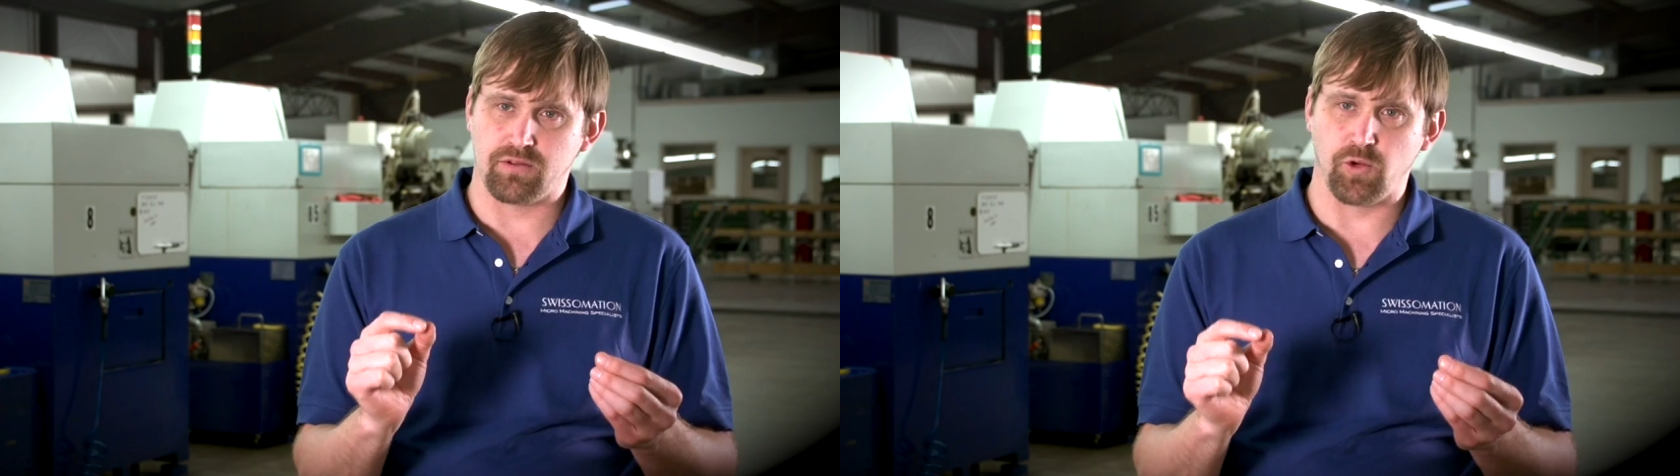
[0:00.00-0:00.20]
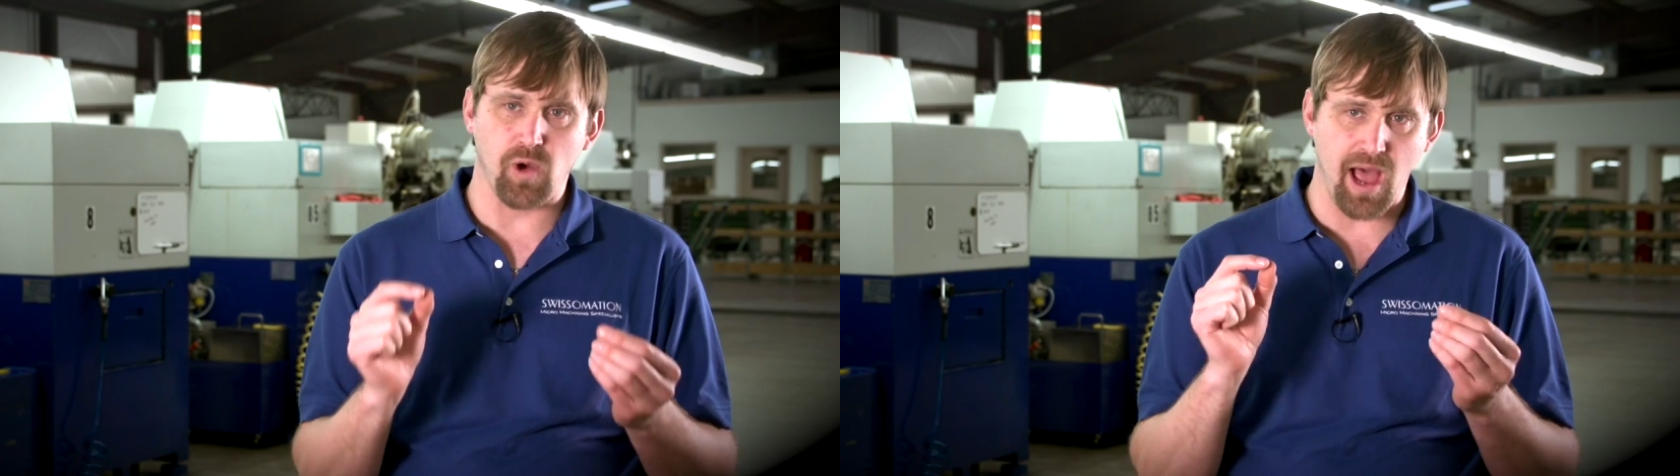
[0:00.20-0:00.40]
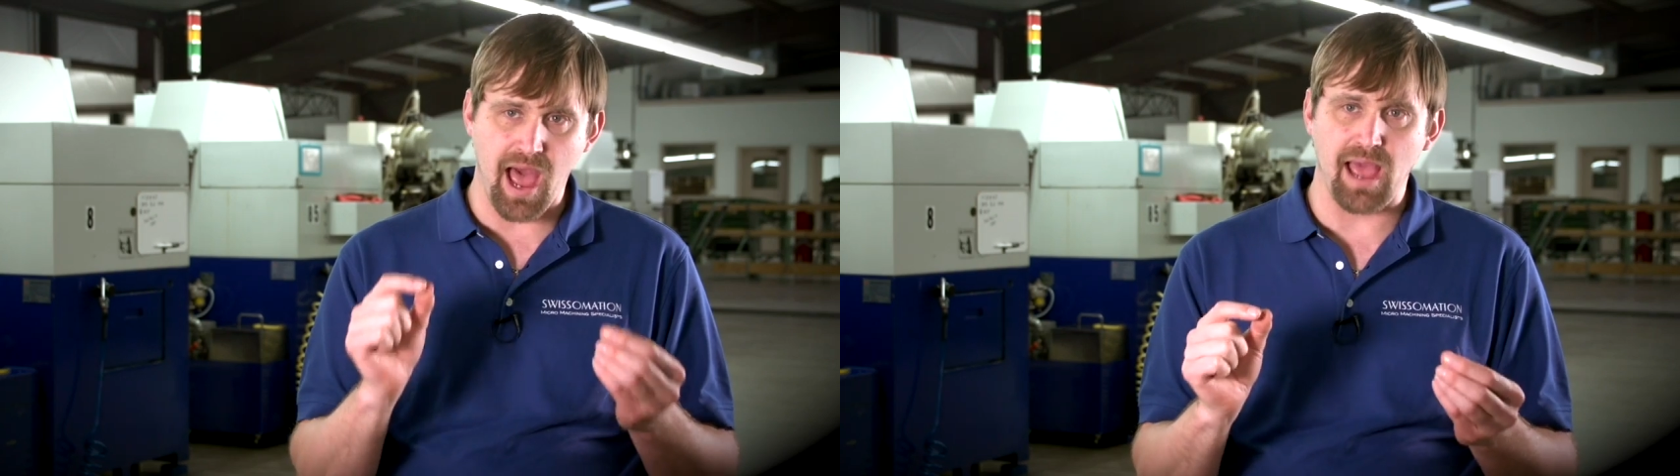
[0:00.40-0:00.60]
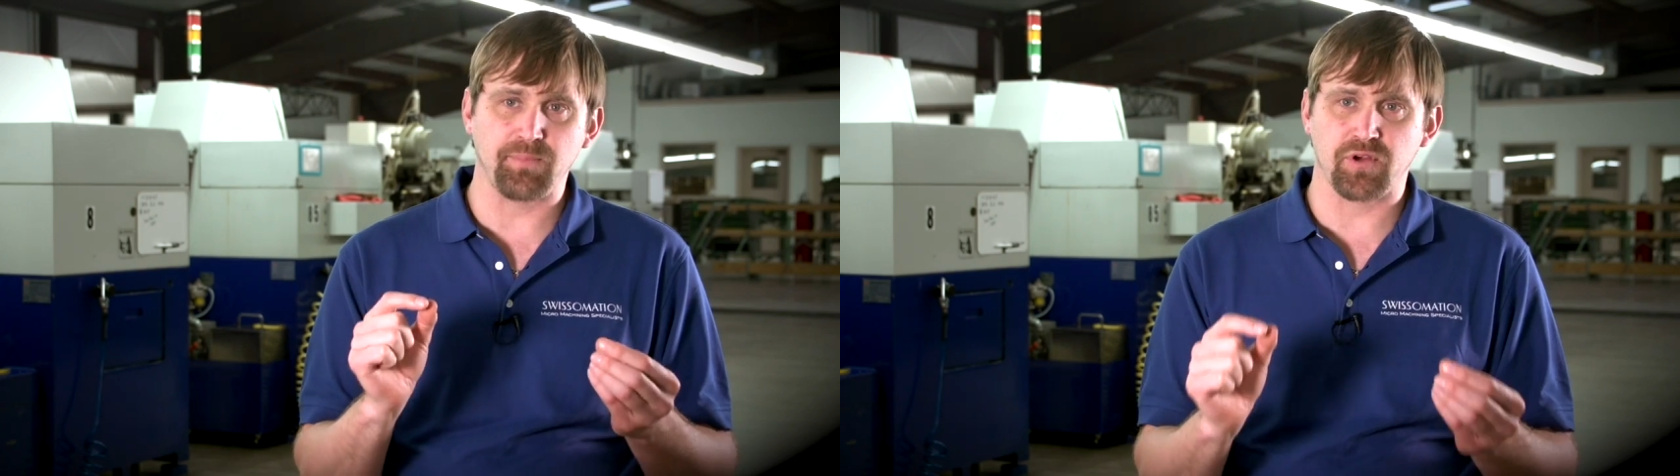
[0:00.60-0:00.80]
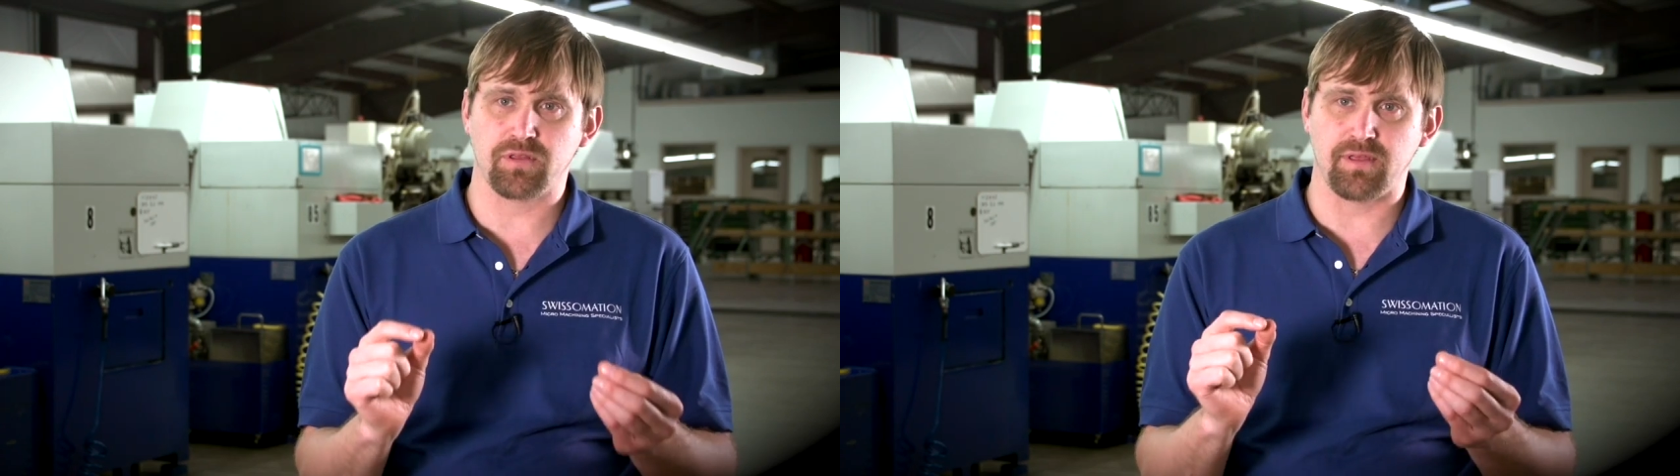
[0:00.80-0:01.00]
to high
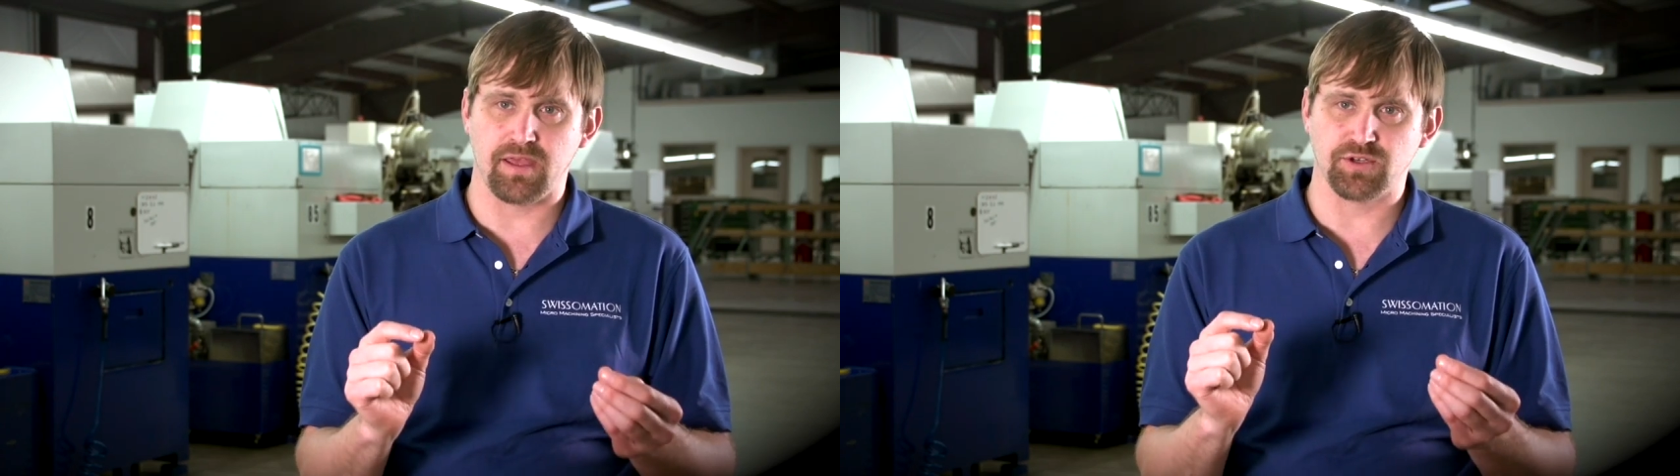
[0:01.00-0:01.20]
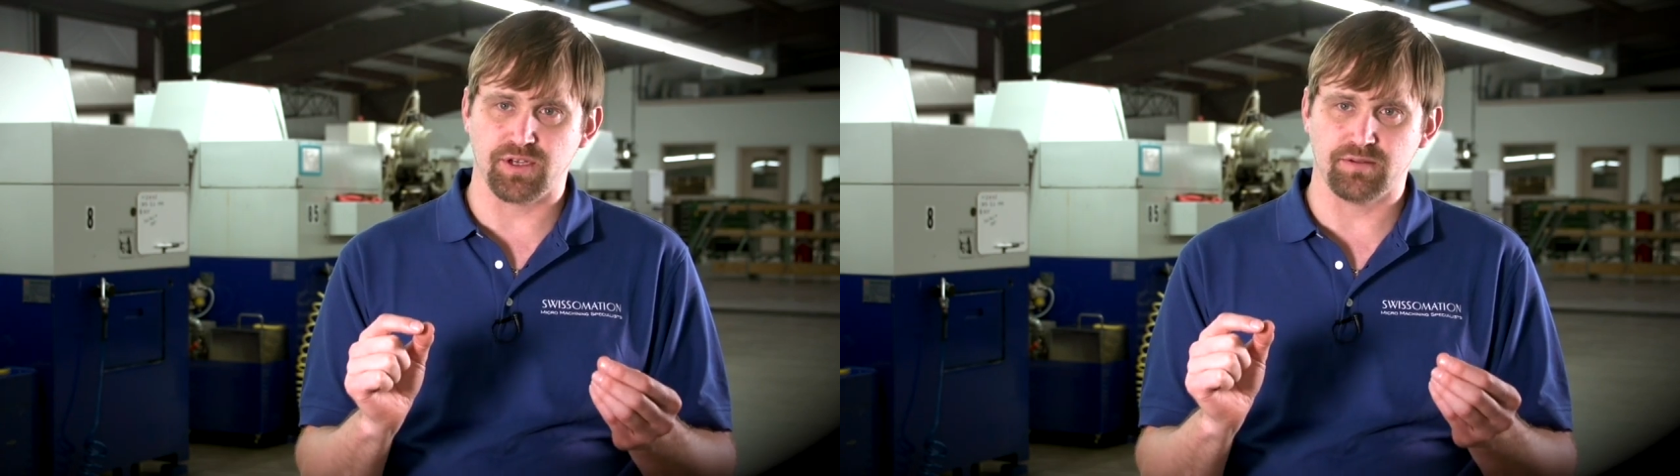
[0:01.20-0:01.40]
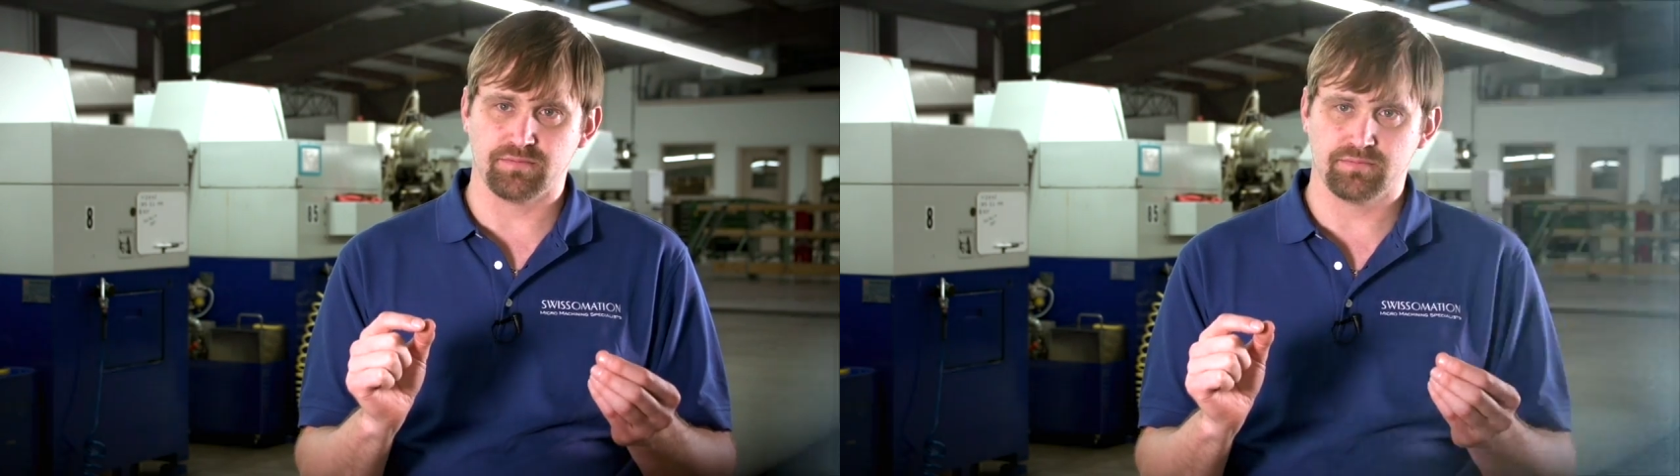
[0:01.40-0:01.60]
precision.